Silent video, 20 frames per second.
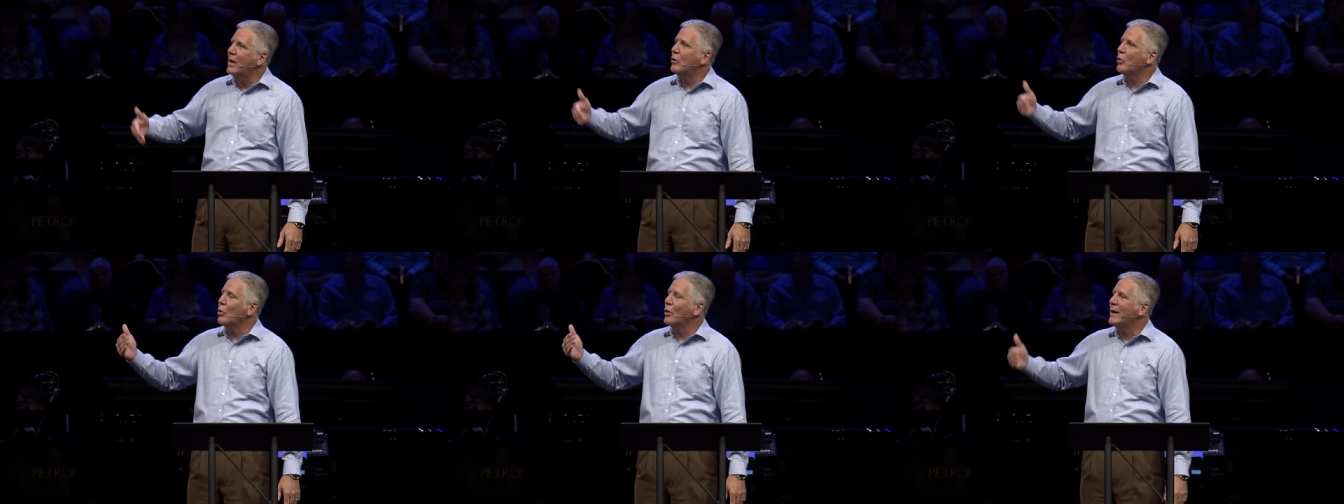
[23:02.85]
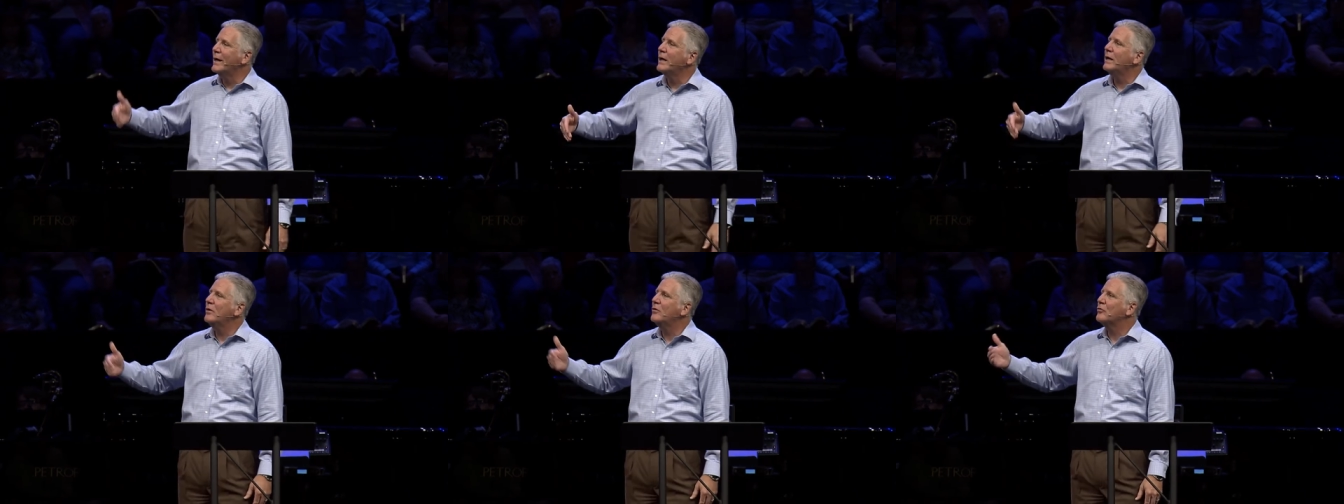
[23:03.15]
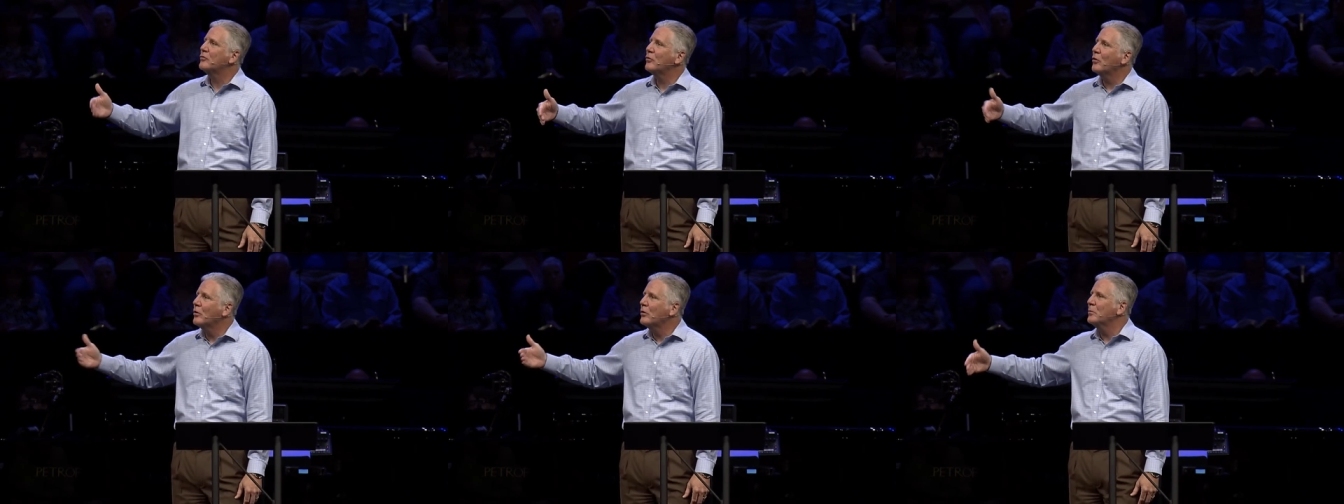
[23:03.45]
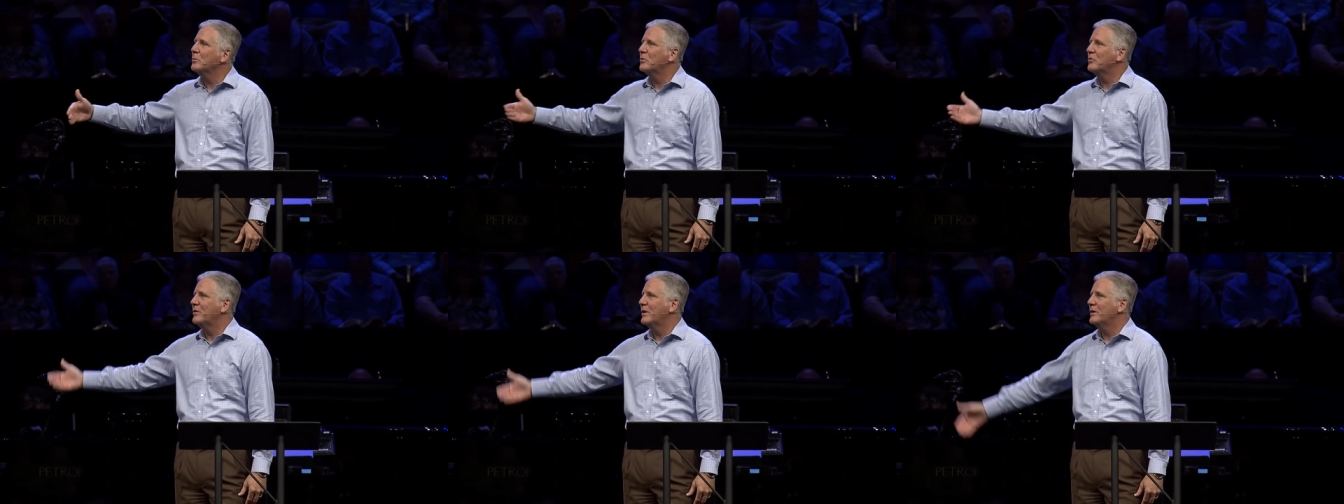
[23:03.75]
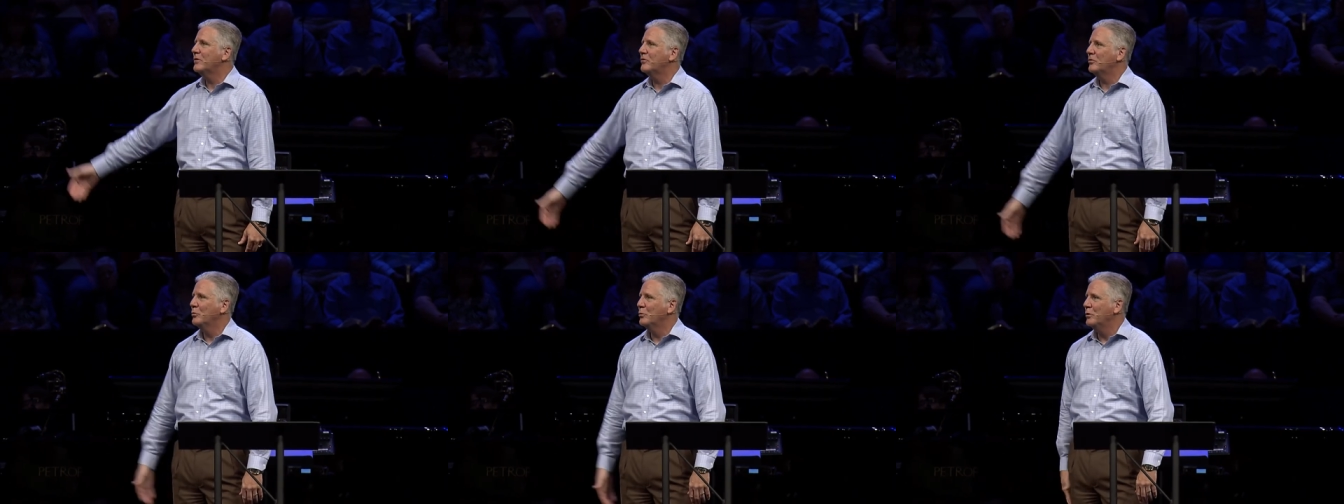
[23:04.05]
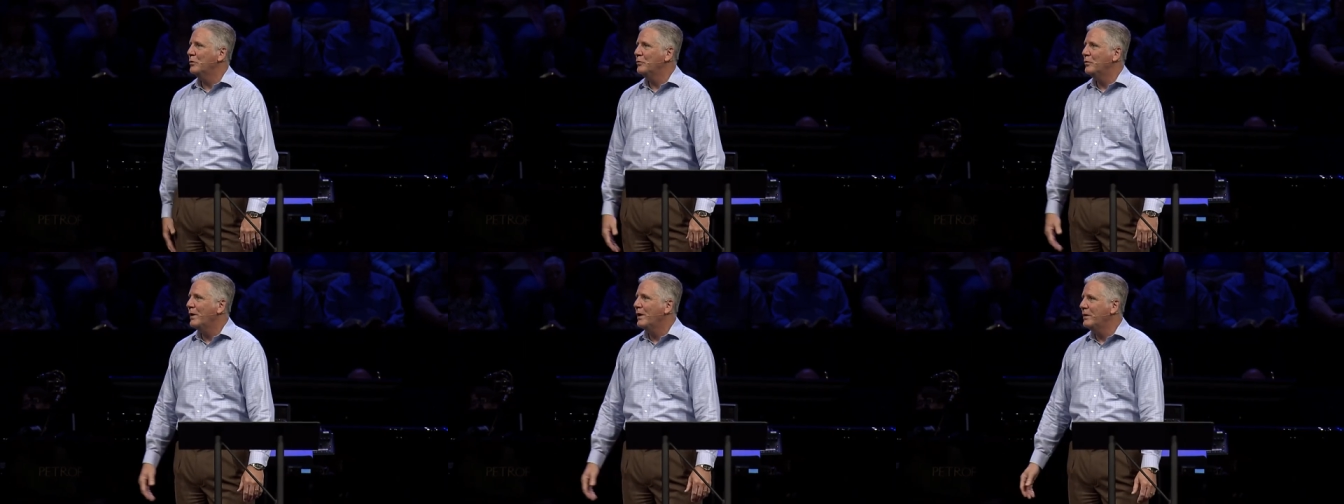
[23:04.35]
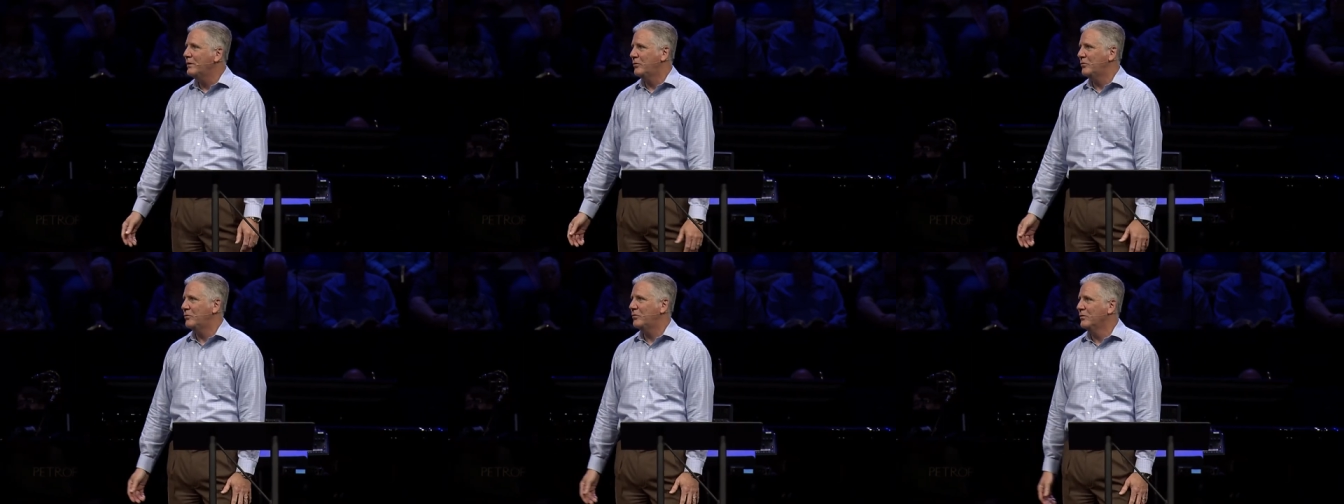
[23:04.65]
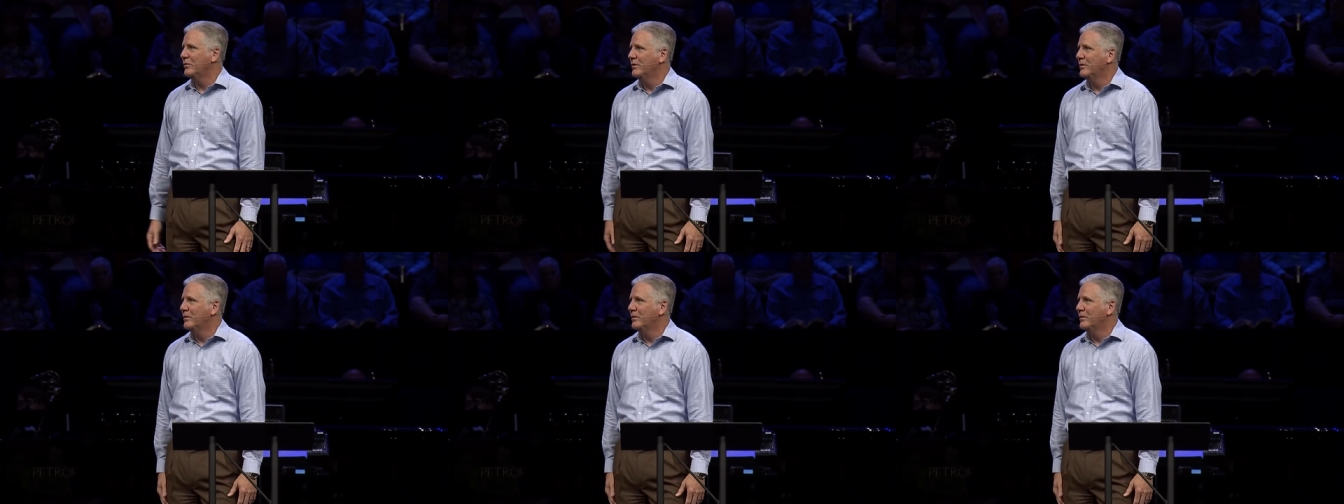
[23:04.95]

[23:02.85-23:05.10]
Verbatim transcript: or any circumstance that we face.